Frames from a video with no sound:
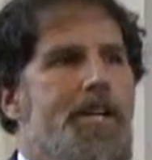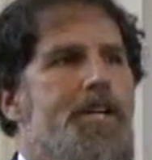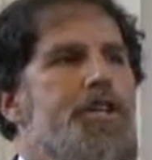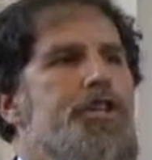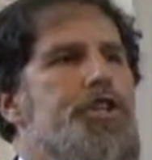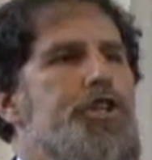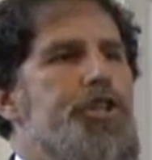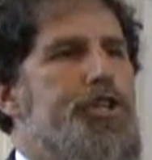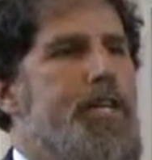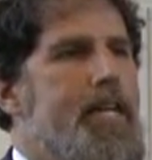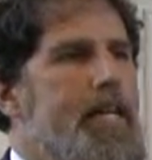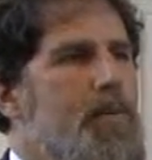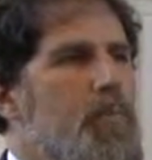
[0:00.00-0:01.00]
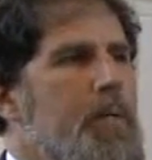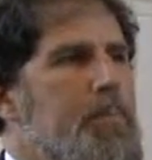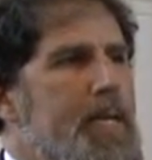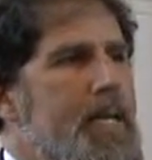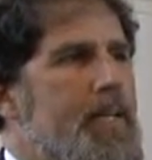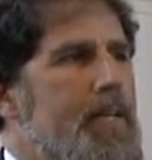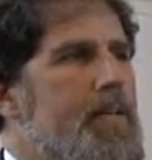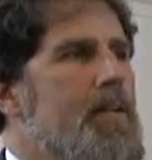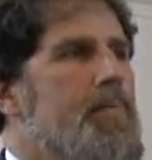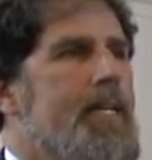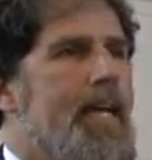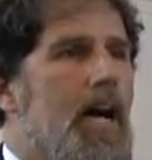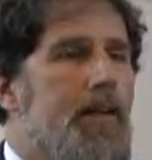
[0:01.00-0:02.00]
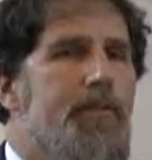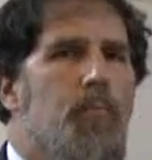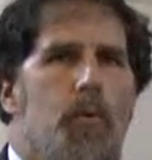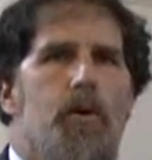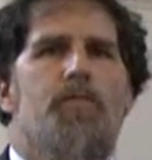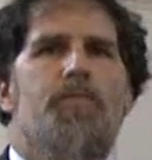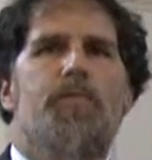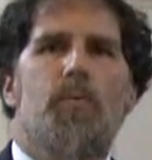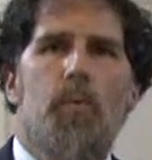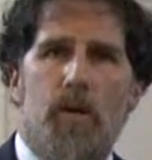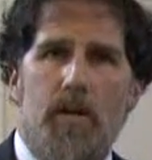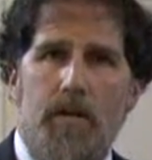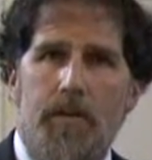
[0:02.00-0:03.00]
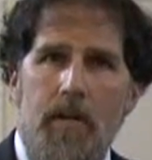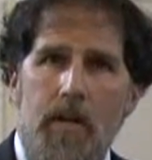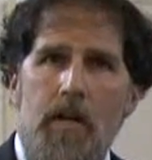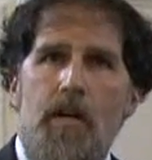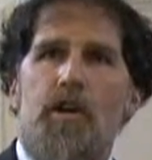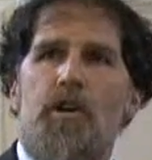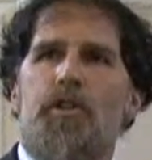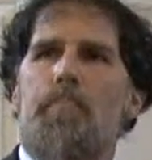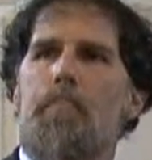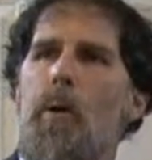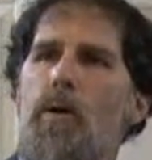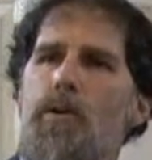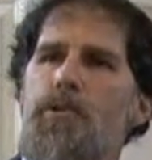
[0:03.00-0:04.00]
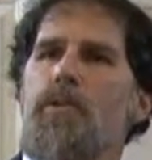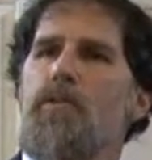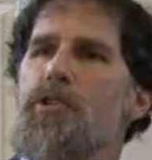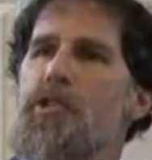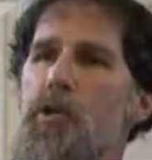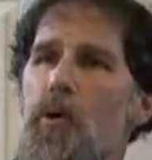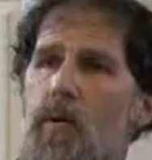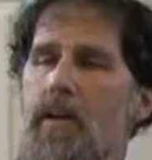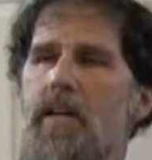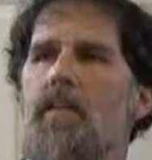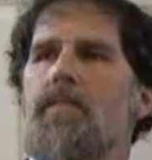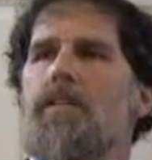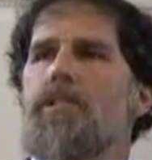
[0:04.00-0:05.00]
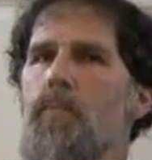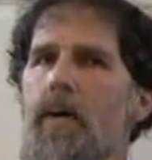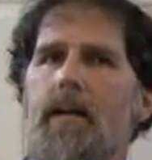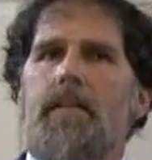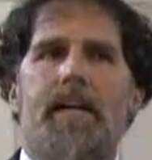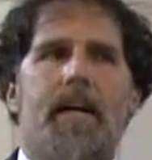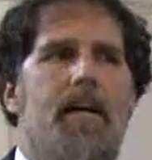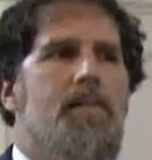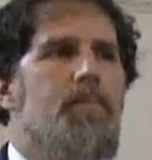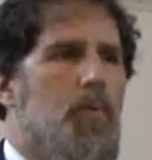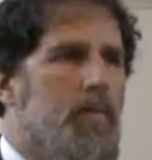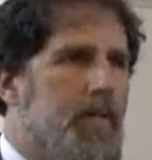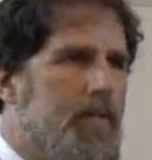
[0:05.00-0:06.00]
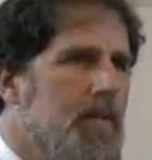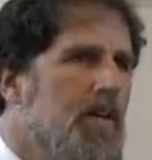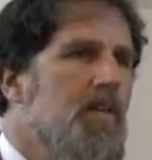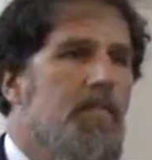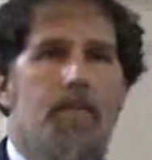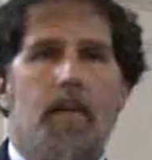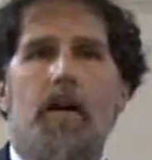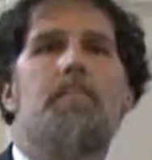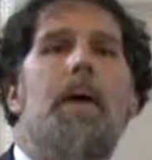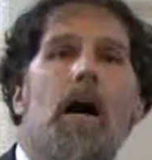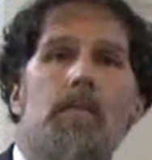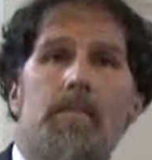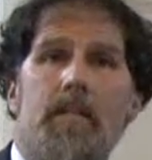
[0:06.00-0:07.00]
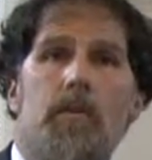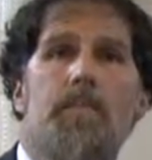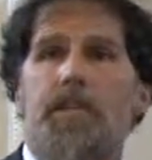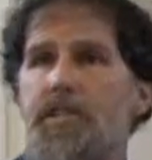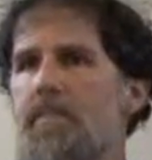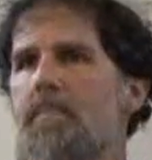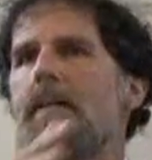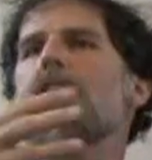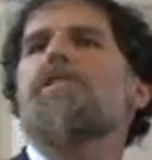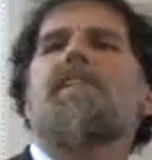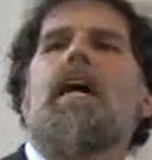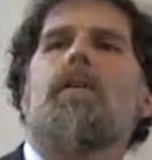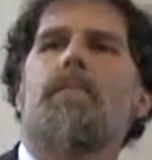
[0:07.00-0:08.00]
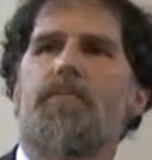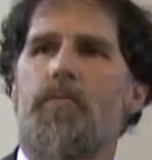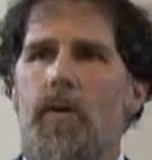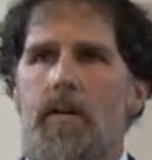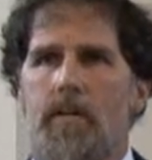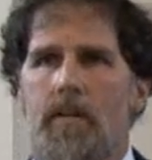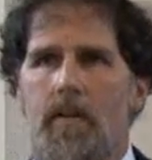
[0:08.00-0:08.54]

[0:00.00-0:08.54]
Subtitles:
she repeated and recounted word for word the personal story of an Israeli Arab woman from our empowerment group that she'd met just an hour before.